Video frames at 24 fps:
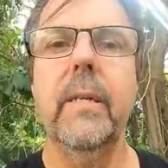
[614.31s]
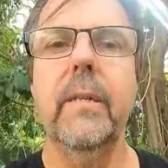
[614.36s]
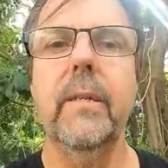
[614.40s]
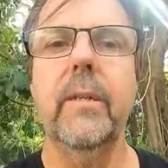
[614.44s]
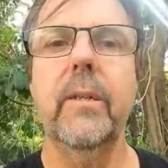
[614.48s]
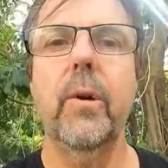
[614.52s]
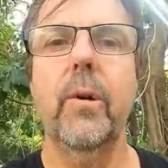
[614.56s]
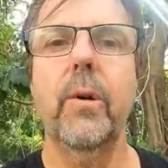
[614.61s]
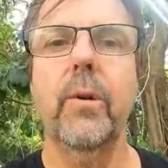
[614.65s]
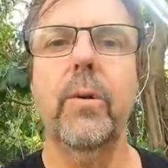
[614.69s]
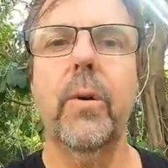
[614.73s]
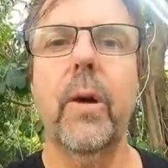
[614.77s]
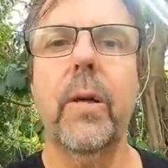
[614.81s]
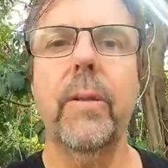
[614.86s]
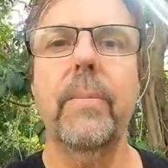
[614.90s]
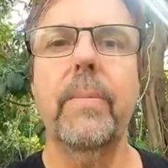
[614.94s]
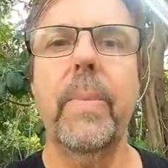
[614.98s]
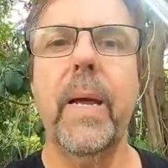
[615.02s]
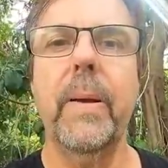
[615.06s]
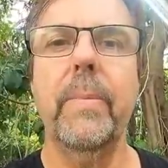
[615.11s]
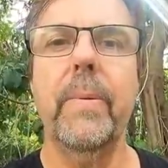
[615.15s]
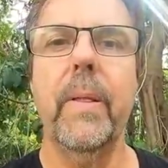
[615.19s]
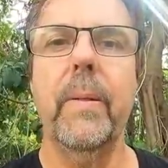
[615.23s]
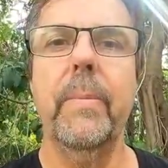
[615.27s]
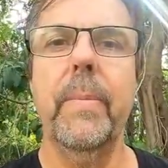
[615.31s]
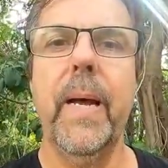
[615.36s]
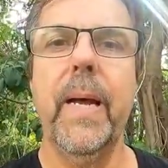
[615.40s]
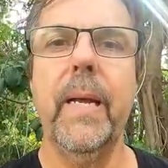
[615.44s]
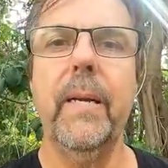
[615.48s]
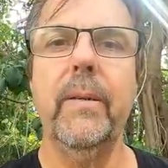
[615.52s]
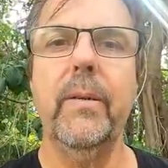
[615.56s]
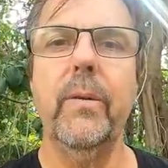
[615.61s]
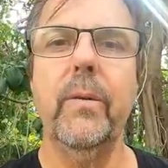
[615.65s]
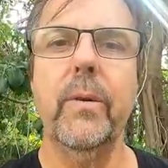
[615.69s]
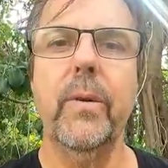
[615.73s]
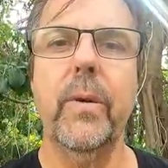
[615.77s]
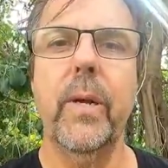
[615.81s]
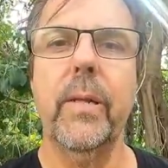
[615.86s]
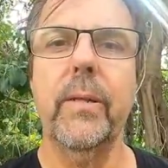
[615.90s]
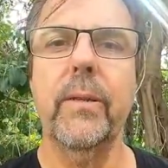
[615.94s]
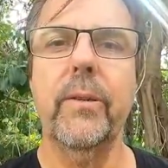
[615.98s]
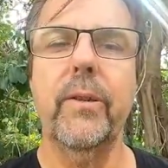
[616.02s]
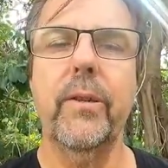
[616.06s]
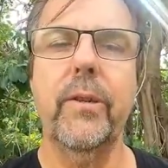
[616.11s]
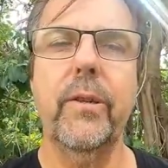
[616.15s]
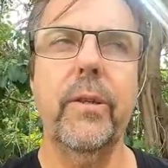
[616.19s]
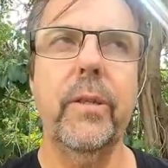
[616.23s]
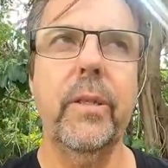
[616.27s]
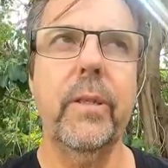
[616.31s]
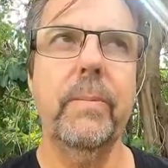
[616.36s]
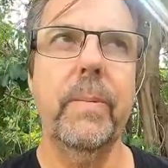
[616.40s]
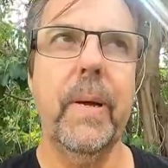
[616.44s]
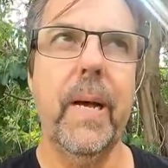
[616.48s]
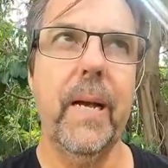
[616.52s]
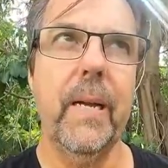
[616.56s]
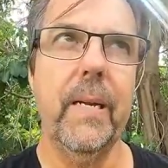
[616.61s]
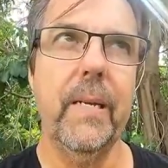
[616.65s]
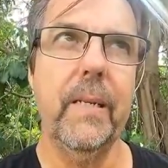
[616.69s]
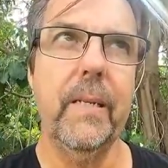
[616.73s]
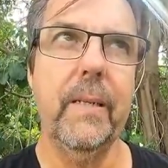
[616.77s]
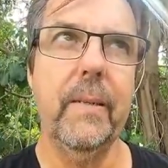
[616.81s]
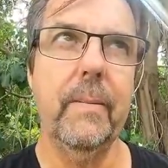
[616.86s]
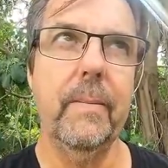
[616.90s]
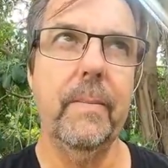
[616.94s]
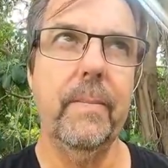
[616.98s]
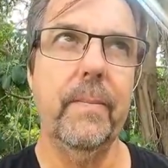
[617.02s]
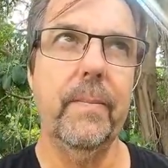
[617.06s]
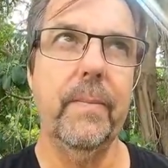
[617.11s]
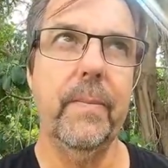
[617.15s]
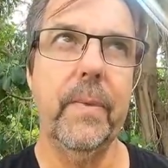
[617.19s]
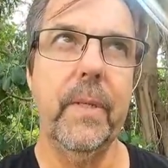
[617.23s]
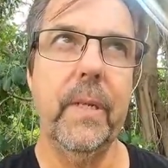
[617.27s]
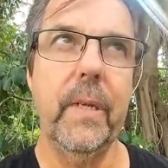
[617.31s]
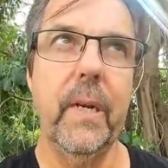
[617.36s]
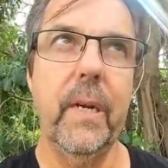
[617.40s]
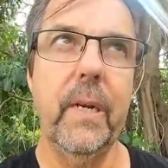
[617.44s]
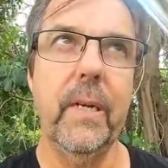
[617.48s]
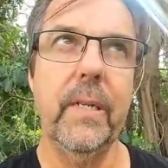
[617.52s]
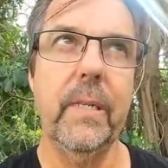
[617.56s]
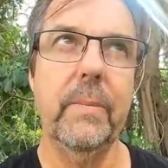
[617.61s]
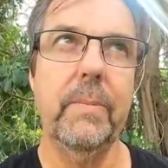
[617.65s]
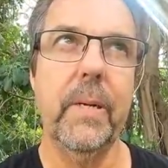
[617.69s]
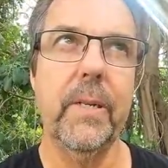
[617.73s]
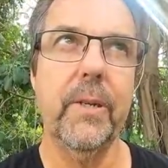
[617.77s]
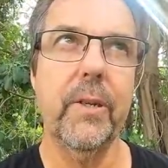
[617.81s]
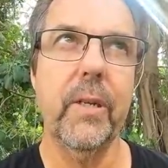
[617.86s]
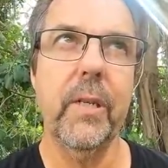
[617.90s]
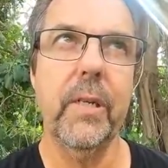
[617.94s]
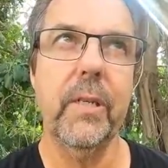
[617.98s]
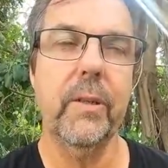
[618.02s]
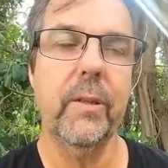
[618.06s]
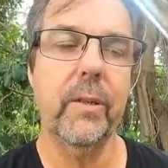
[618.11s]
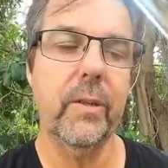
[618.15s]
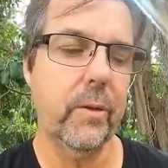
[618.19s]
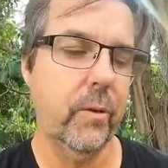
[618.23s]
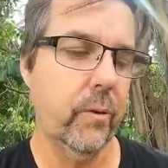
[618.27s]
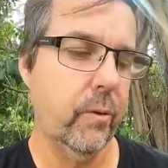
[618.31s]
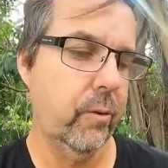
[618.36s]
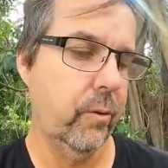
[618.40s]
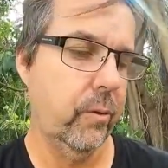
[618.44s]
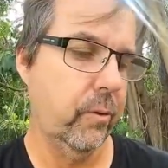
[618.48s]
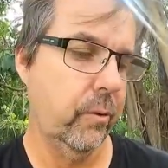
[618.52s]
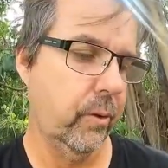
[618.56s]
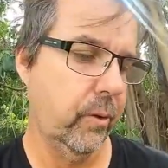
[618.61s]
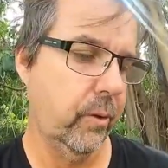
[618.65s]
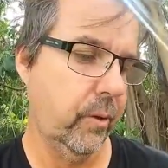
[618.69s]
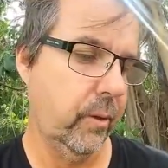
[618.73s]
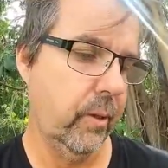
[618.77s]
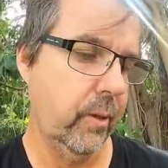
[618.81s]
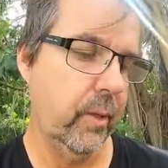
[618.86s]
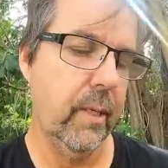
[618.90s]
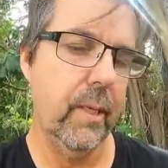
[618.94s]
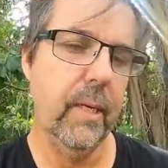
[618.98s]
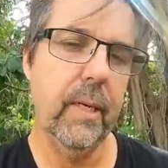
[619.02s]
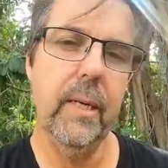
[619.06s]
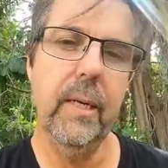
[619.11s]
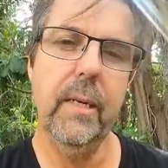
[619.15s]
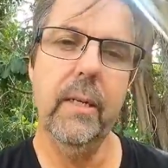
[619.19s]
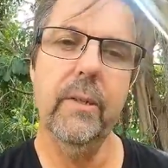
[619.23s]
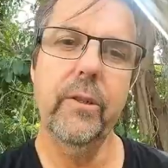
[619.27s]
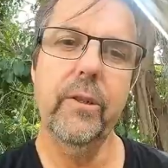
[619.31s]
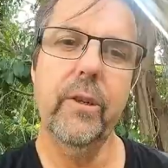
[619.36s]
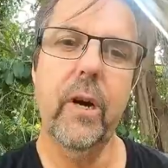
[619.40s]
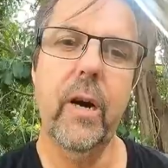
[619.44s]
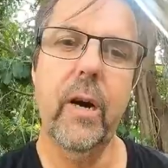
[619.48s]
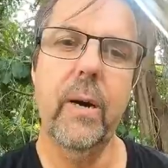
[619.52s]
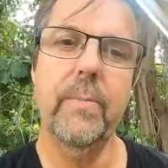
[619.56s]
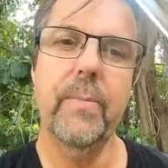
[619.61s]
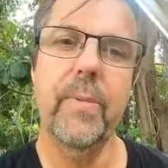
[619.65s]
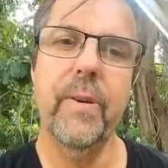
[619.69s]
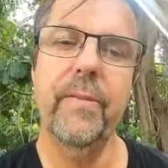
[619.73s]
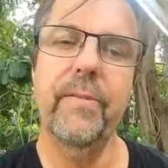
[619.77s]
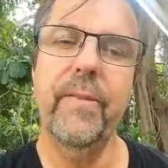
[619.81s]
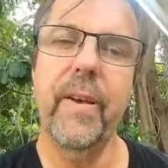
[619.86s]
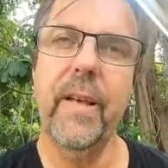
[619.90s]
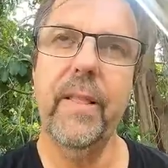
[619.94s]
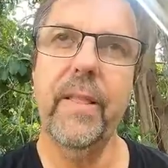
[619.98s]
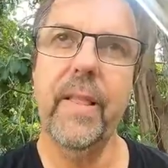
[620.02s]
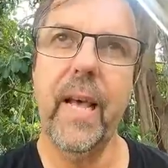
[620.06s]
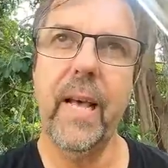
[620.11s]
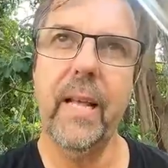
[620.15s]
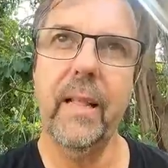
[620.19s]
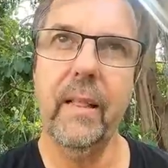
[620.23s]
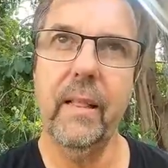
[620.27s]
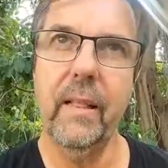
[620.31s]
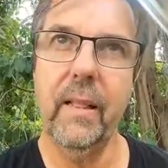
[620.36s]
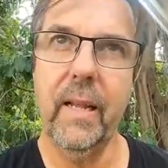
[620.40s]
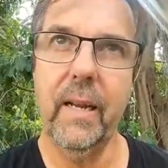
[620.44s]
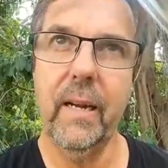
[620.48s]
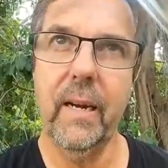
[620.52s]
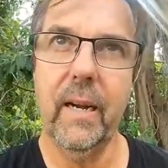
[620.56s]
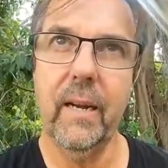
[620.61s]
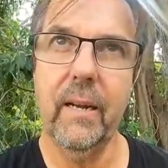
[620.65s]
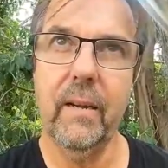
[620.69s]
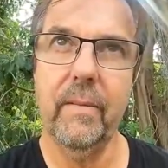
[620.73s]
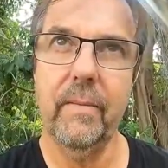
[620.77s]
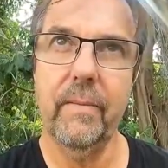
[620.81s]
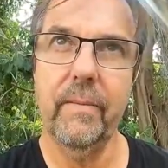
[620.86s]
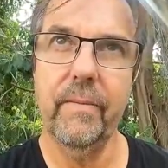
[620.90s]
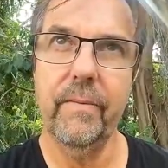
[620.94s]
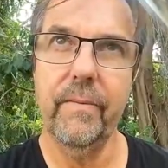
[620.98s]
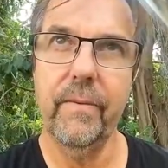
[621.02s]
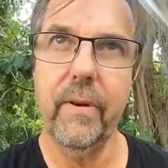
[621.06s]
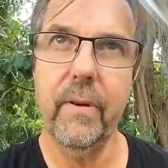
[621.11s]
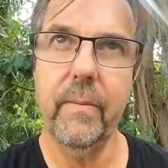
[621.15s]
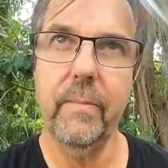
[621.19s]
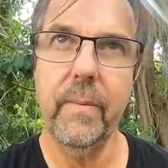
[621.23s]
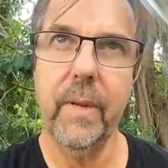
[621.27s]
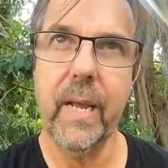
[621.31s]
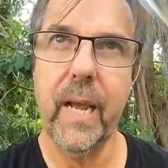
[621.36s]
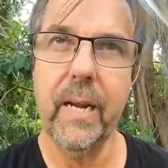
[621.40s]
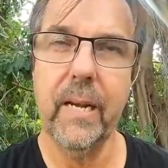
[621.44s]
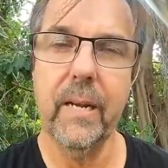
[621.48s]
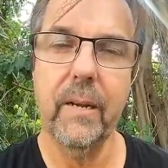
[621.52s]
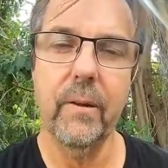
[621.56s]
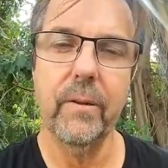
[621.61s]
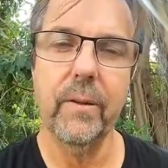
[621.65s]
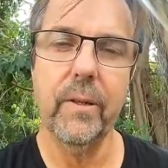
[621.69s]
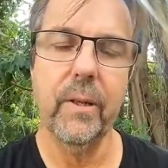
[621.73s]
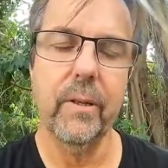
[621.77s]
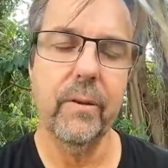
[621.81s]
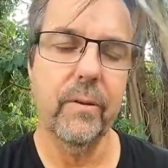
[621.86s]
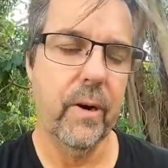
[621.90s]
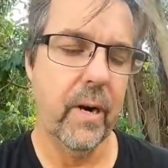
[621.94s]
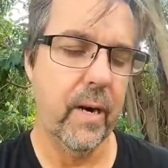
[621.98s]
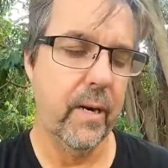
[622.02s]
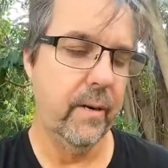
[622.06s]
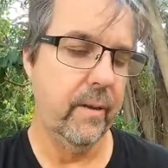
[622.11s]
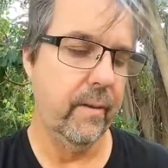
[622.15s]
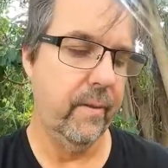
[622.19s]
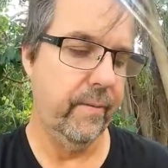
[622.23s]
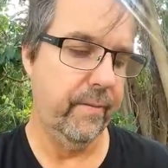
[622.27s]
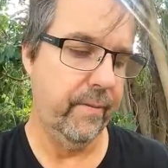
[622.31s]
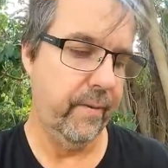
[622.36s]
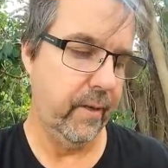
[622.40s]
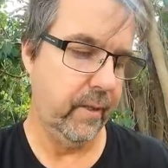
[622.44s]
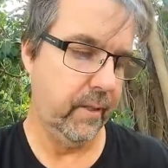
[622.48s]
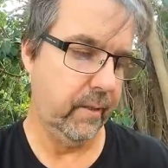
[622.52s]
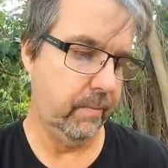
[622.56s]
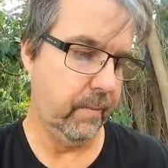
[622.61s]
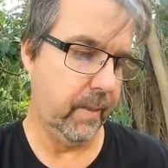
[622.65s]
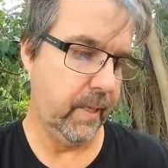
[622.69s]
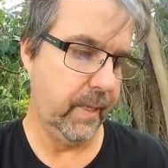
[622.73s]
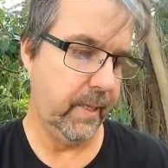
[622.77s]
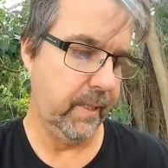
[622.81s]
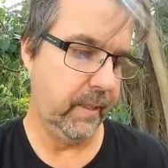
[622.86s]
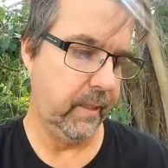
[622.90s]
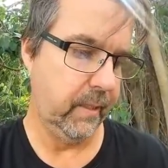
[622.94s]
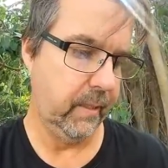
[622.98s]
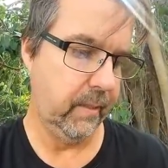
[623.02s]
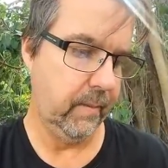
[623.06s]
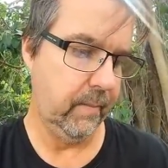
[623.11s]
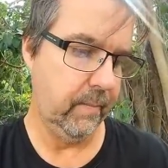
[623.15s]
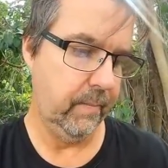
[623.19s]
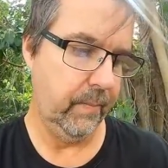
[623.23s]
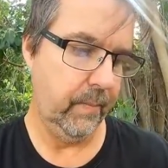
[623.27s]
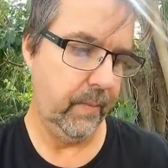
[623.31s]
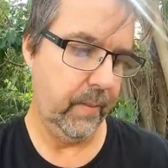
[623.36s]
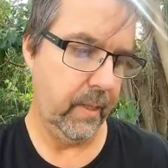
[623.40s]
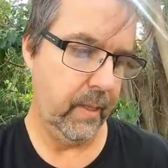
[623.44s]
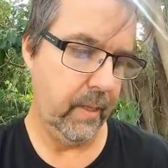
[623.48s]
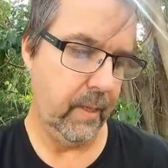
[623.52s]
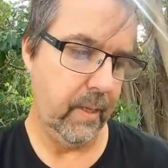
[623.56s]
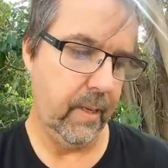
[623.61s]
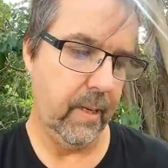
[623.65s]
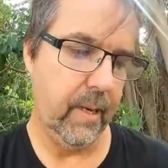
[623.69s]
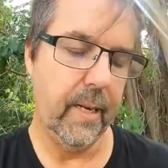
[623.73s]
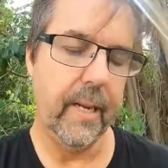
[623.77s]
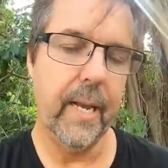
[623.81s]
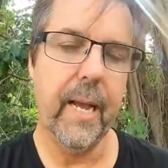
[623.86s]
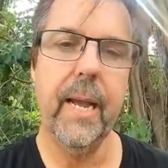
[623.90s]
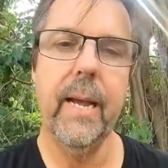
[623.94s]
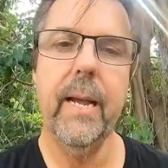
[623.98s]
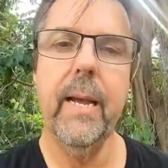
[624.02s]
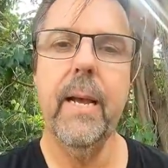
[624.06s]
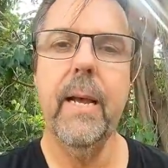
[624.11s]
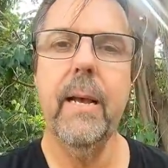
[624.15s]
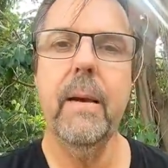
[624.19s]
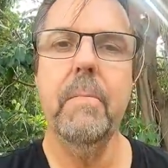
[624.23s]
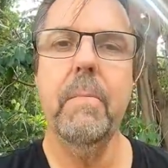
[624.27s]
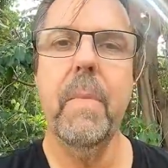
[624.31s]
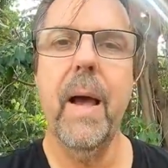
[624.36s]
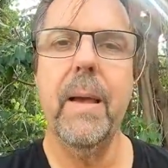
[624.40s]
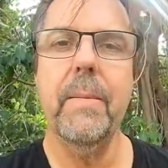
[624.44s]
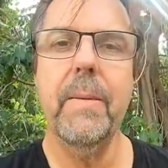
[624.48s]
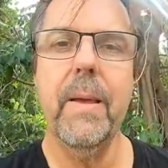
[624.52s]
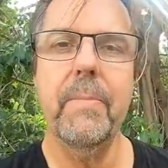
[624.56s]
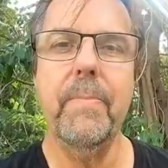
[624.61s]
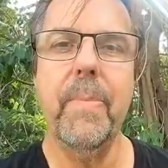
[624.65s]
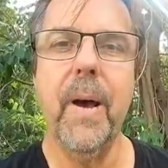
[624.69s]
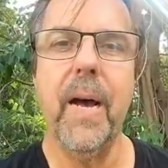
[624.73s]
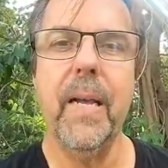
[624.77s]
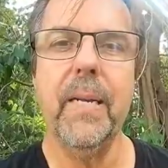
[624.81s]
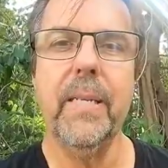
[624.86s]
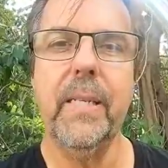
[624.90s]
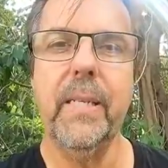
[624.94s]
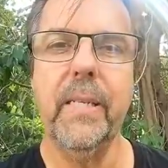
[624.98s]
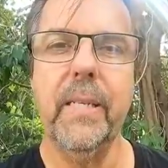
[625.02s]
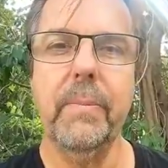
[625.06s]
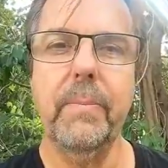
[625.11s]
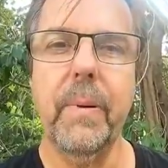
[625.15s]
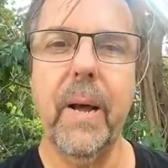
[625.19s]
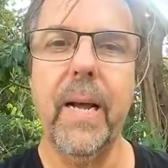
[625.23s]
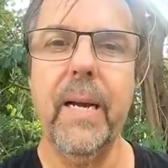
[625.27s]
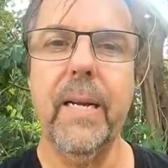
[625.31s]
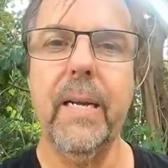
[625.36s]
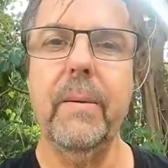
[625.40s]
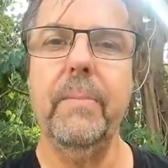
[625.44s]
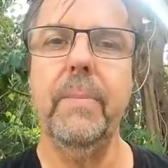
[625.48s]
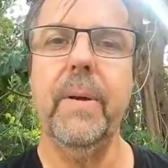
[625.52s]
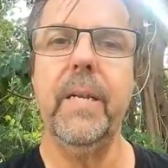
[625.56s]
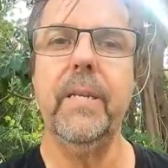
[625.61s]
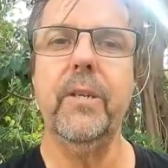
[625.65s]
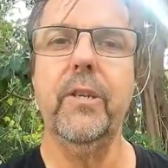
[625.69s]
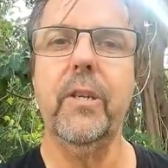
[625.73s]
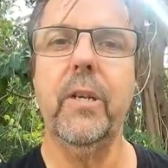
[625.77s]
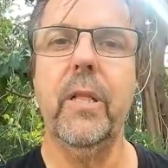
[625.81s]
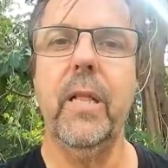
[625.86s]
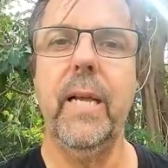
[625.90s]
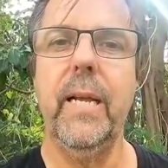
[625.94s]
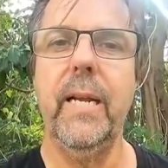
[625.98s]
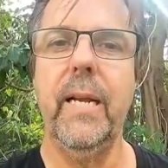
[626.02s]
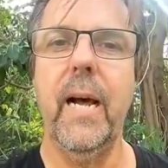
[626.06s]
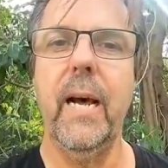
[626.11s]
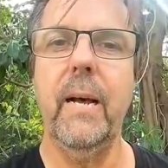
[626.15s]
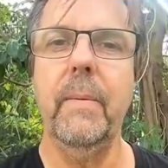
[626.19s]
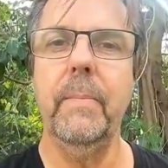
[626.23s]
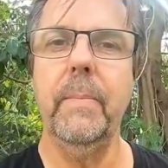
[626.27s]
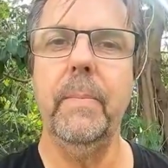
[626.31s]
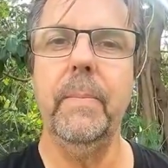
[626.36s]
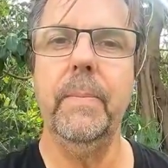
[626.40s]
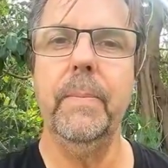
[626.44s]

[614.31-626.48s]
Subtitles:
talk to other people about it, talk to other students about it, you know, especially at schools. Try and prevent that litter from getting onto the ground in the first place. Okay, maybe participate in a beach cleanup